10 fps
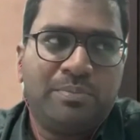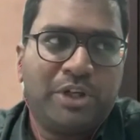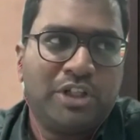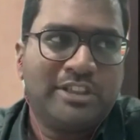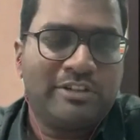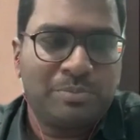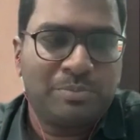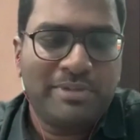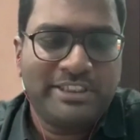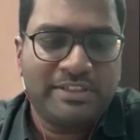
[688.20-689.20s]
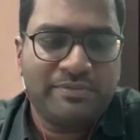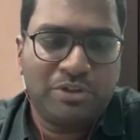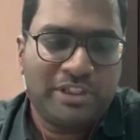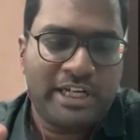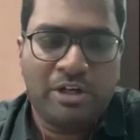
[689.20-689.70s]
because I was putting myself
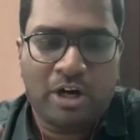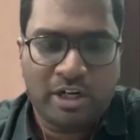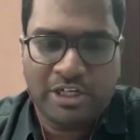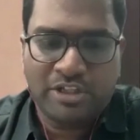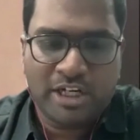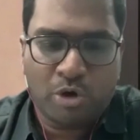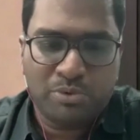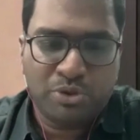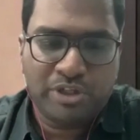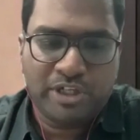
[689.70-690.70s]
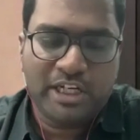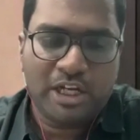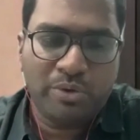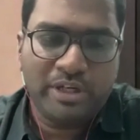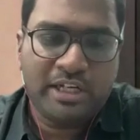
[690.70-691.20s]
out there, I got into that opportunity.
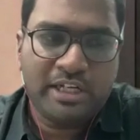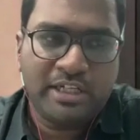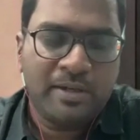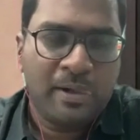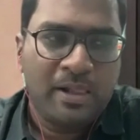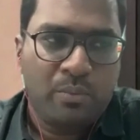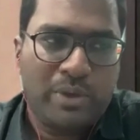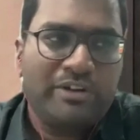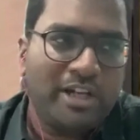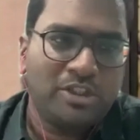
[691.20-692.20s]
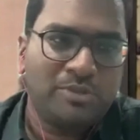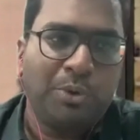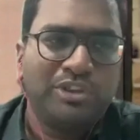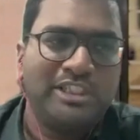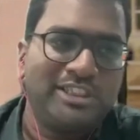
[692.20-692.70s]
Now whenever I was
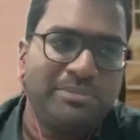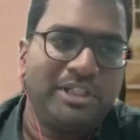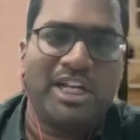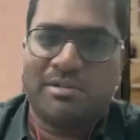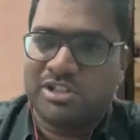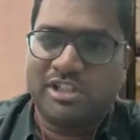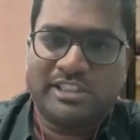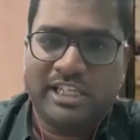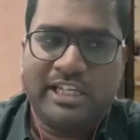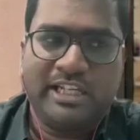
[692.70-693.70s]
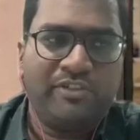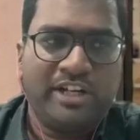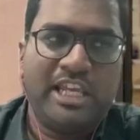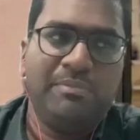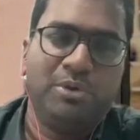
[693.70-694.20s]
posting something, Ramshi was seeing it.
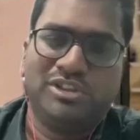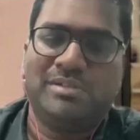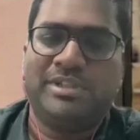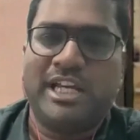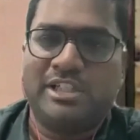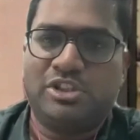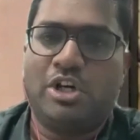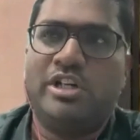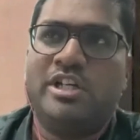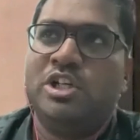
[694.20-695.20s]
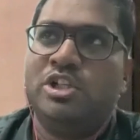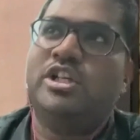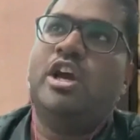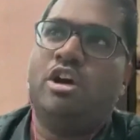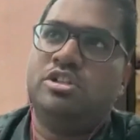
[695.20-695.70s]
When he posts something, I saw it. So
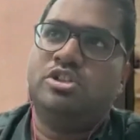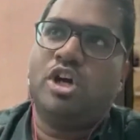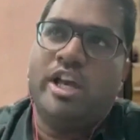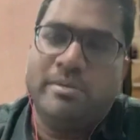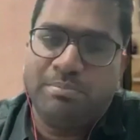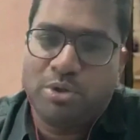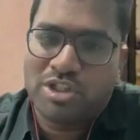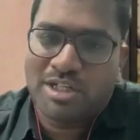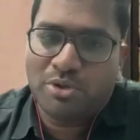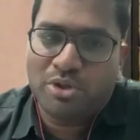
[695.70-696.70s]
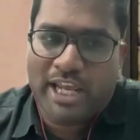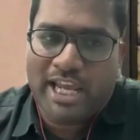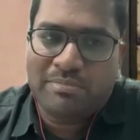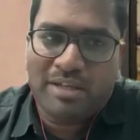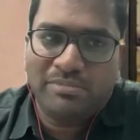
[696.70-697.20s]
I saw him post about
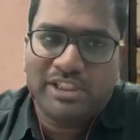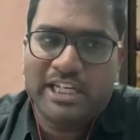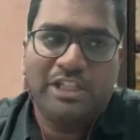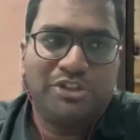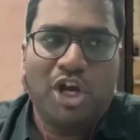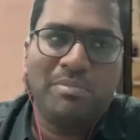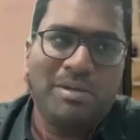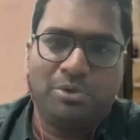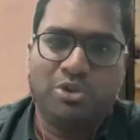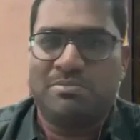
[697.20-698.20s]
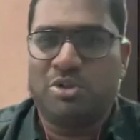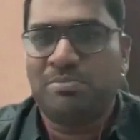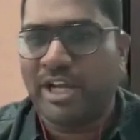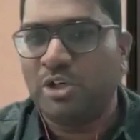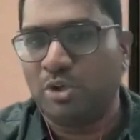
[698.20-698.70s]
AI memes, and he saw me post about
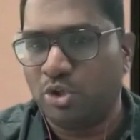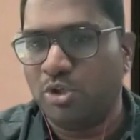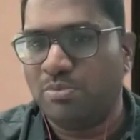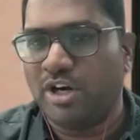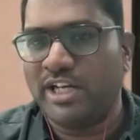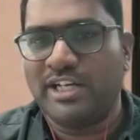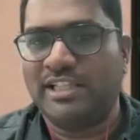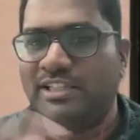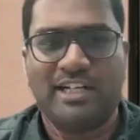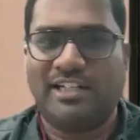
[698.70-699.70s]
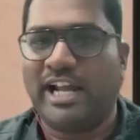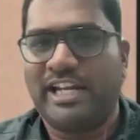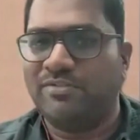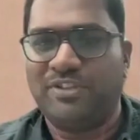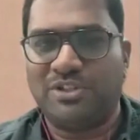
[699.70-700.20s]
my no code product. And that
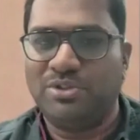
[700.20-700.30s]
kind of,